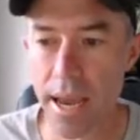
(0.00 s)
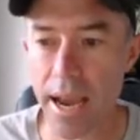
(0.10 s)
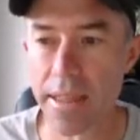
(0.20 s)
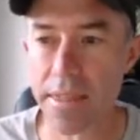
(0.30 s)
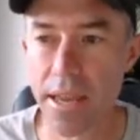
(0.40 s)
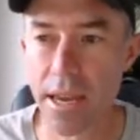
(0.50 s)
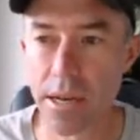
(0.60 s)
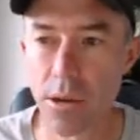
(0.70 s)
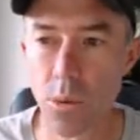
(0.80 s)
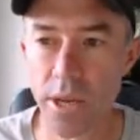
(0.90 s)
and
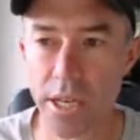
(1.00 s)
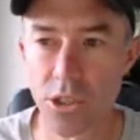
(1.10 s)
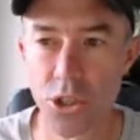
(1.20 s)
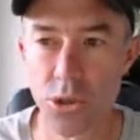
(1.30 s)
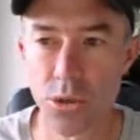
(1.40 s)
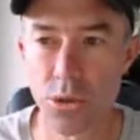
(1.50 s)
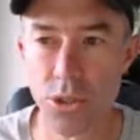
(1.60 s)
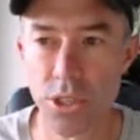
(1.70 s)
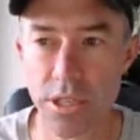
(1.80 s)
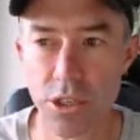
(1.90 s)
then we can
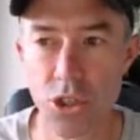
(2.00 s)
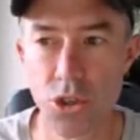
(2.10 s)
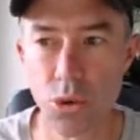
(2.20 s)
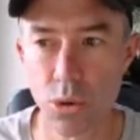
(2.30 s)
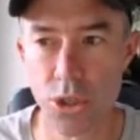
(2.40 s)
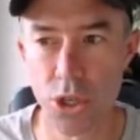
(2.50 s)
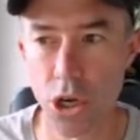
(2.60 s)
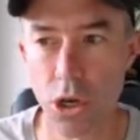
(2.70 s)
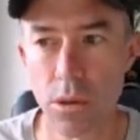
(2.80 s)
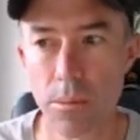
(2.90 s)
choose the source
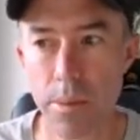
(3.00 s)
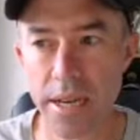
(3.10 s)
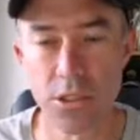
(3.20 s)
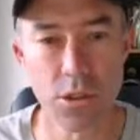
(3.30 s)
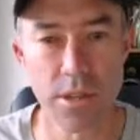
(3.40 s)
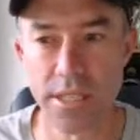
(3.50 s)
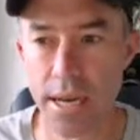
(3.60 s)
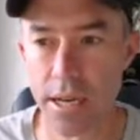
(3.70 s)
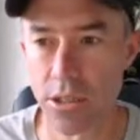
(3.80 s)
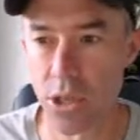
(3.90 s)
column based on the
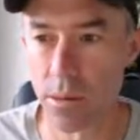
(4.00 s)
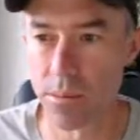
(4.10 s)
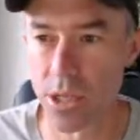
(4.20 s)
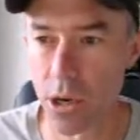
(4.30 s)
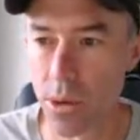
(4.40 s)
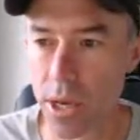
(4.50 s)
data type. So